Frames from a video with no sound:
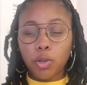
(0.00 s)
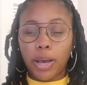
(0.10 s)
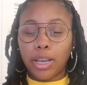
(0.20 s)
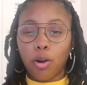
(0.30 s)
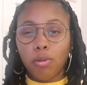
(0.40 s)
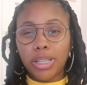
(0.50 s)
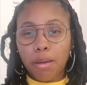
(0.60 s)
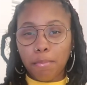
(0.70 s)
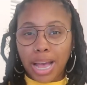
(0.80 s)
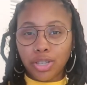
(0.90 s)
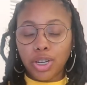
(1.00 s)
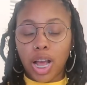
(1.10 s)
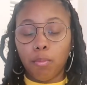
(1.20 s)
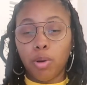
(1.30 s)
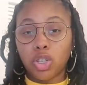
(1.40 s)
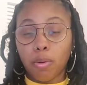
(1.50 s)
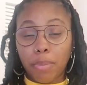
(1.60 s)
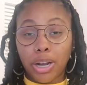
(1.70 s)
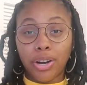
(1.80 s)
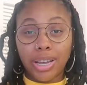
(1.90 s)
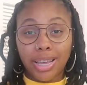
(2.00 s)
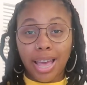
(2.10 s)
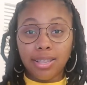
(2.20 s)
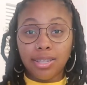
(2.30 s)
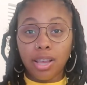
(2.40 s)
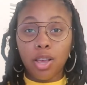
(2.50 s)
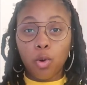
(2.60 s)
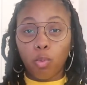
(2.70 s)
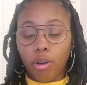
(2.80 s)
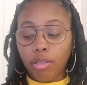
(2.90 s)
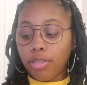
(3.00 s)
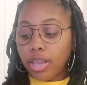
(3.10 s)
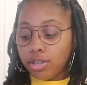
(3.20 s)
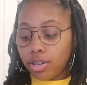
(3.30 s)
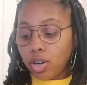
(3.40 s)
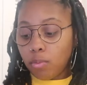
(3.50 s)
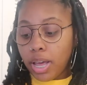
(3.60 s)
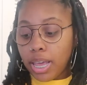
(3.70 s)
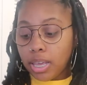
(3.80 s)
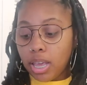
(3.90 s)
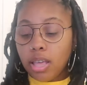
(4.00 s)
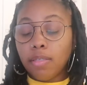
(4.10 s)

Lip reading: So I can only imagine how much better it gets with the external mic.